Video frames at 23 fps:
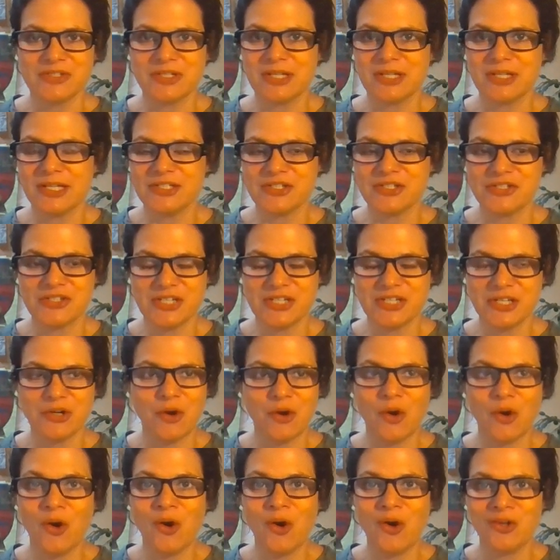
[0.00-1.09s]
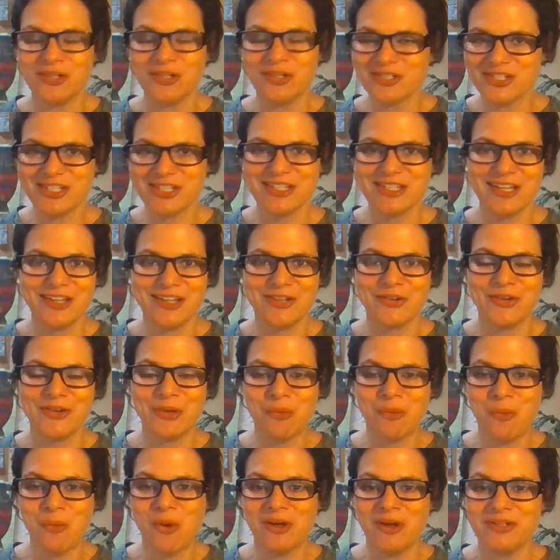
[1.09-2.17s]
I'd like to see it all together
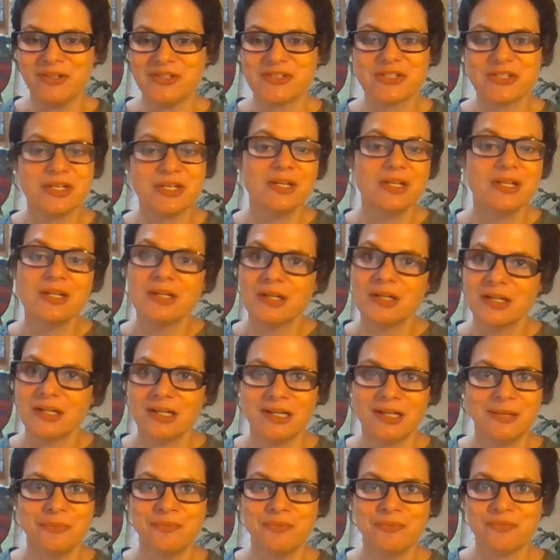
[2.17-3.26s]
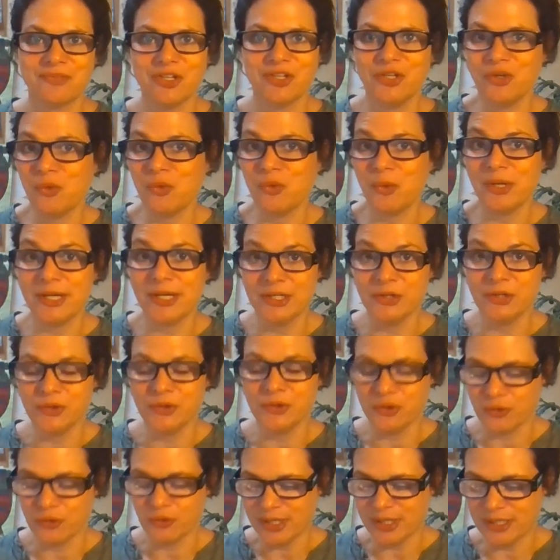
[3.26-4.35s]
at once, when I go to
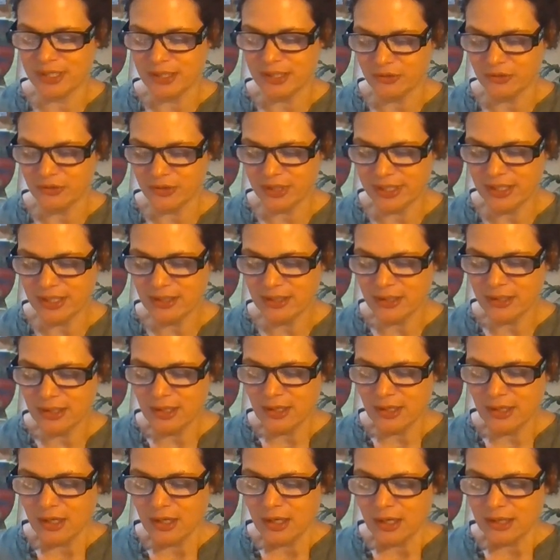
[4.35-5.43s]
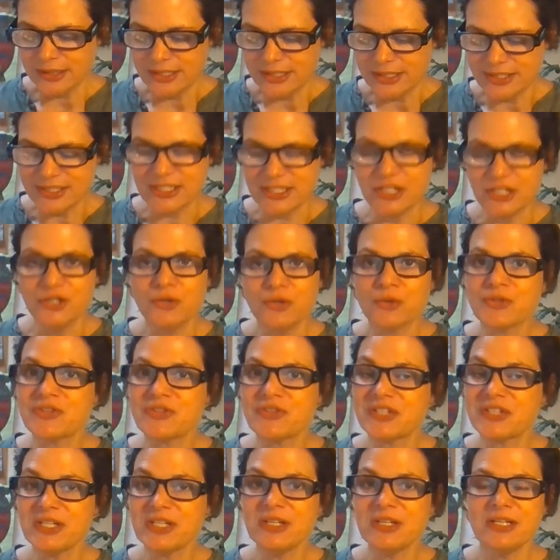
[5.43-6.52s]
grade it, okay? Let's see, you'll
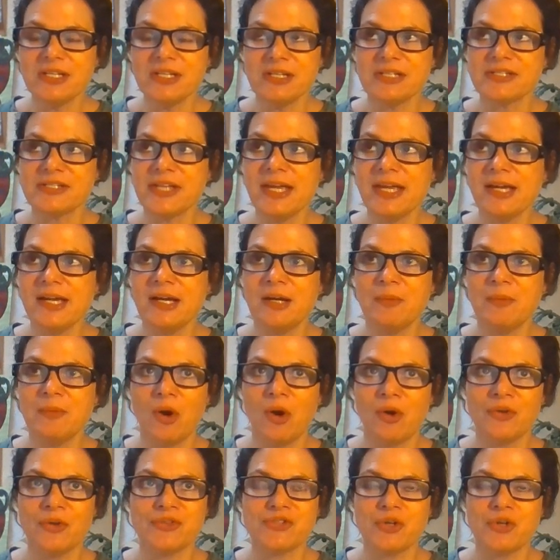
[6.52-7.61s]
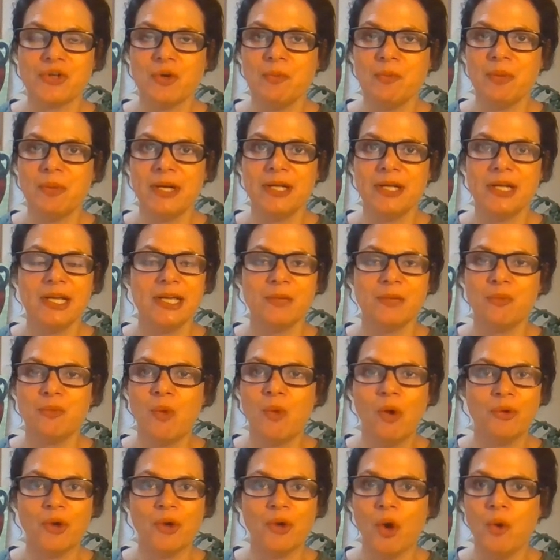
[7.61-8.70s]
see the exam also, but it
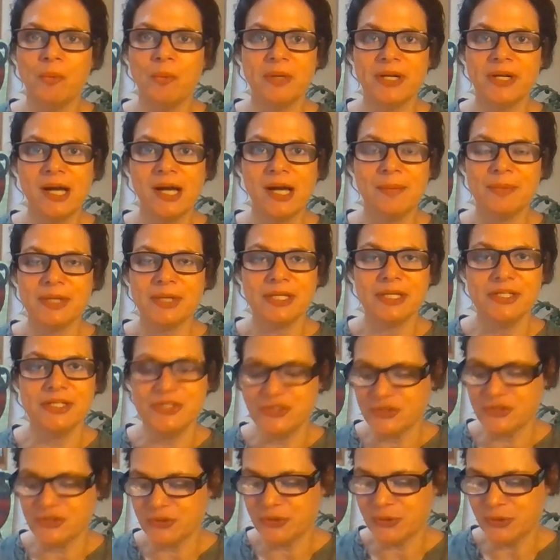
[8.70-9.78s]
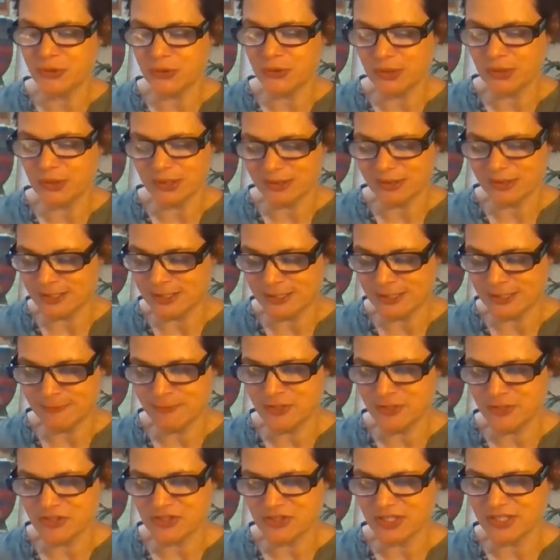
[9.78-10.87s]
won't open up until
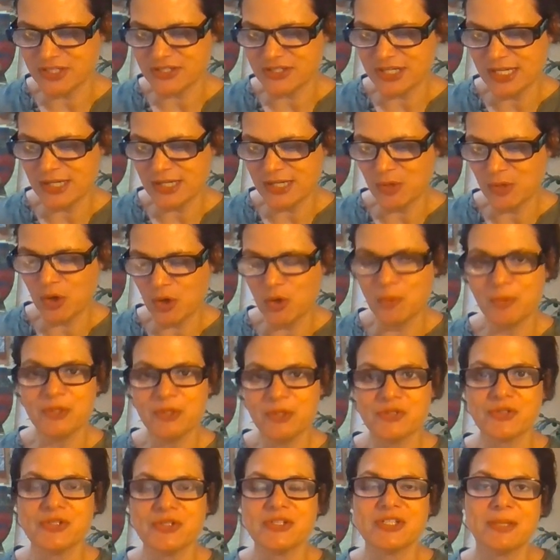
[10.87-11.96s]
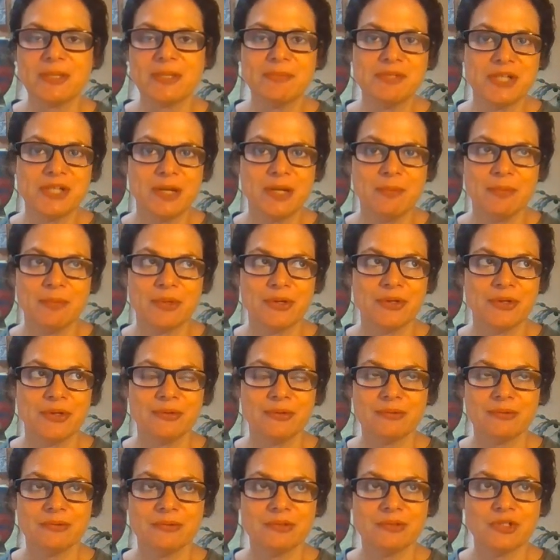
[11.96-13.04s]
this exam opens on
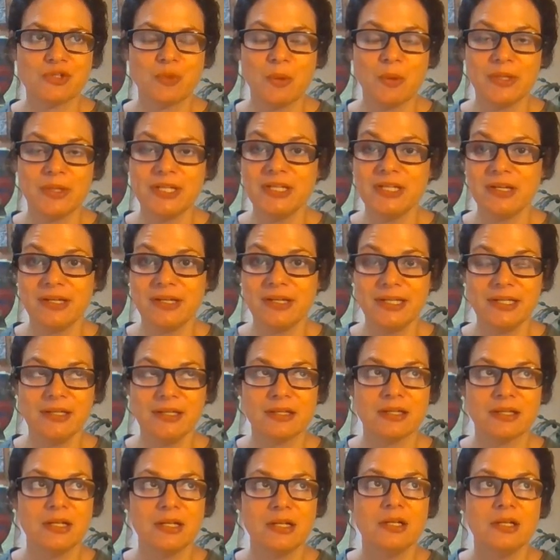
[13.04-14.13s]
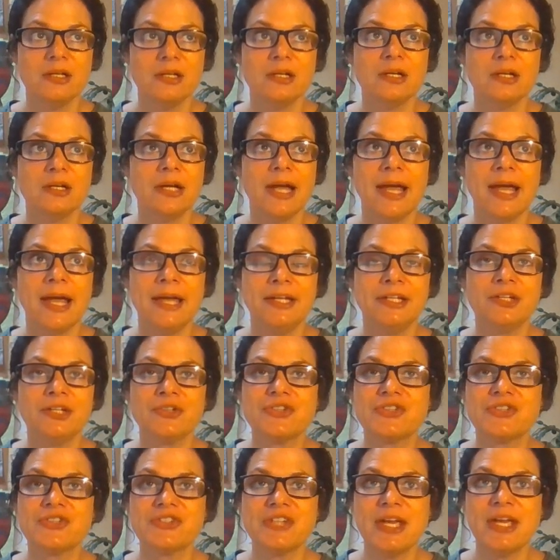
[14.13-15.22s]
September 29th, and it'll
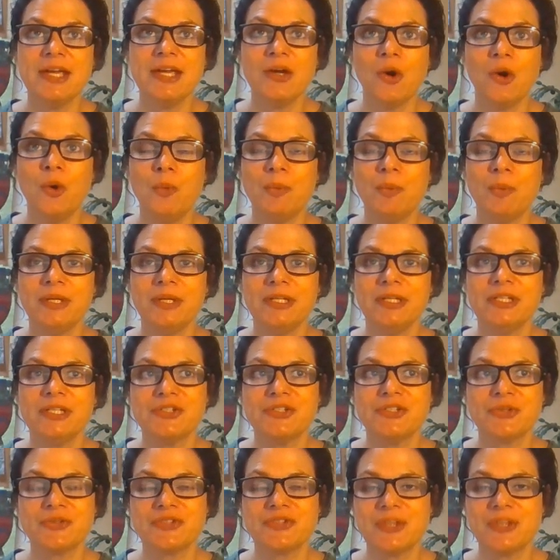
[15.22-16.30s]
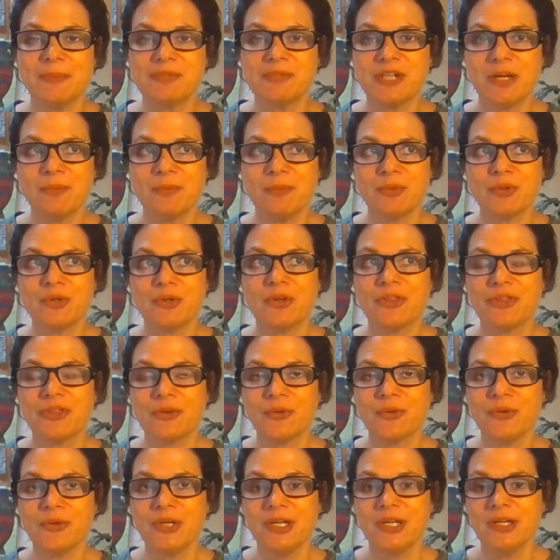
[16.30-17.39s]
stay open until September
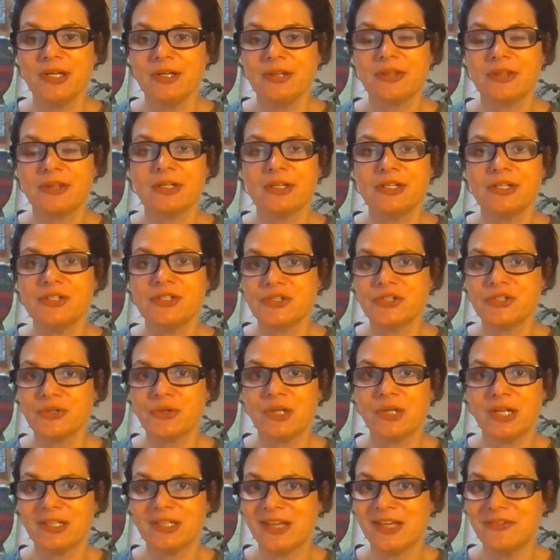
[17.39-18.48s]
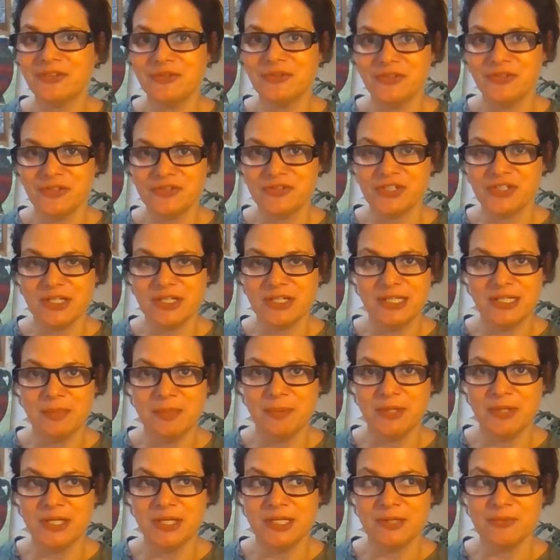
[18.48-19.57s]
30th until 11:59
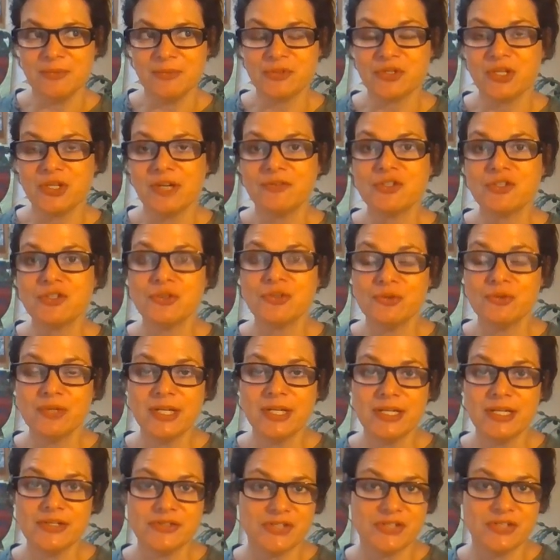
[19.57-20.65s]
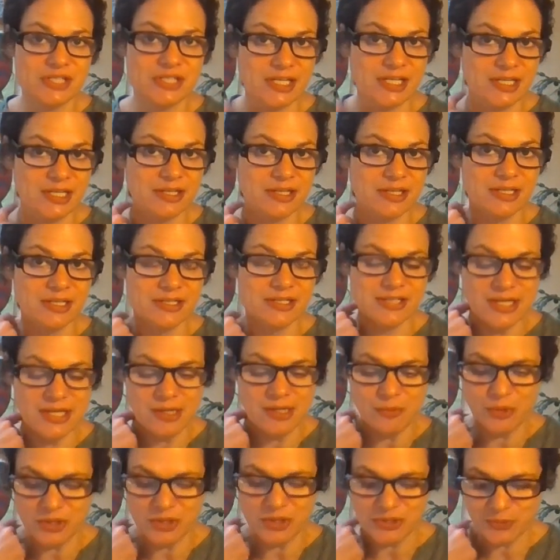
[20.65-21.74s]
p.m. So you have 2 days to take the
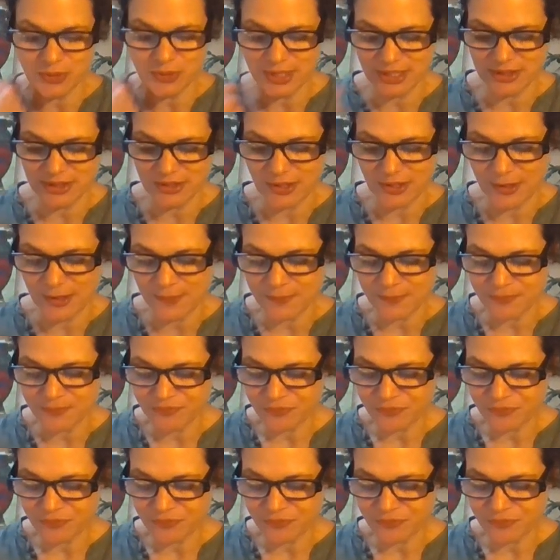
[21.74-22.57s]
exam once we get there.